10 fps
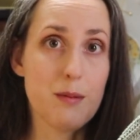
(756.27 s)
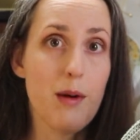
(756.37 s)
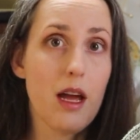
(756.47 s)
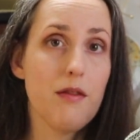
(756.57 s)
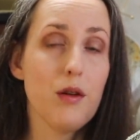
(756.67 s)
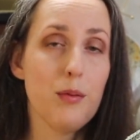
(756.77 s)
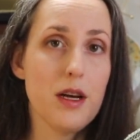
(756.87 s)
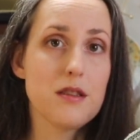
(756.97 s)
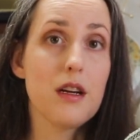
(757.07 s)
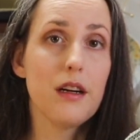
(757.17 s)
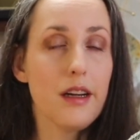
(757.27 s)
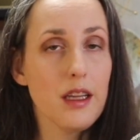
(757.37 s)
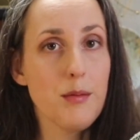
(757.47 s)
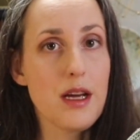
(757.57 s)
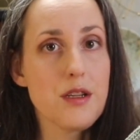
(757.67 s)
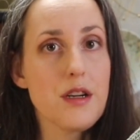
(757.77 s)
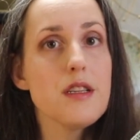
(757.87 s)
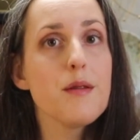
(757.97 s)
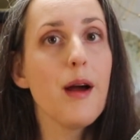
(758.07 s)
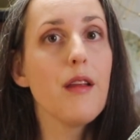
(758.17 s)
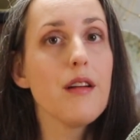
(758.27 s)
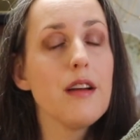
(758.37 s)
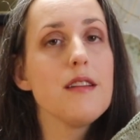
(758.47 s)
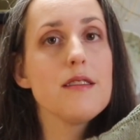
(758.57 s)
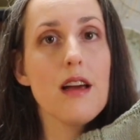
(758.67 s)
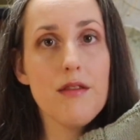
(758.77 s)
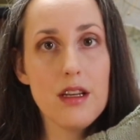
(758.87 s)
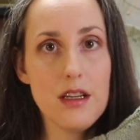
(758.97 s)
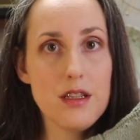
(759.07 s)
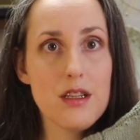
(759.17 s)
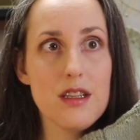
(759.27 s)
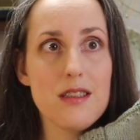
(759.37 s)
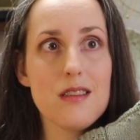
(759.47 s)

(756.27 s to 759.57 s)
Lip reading: My full bust currently measures about 37 inches.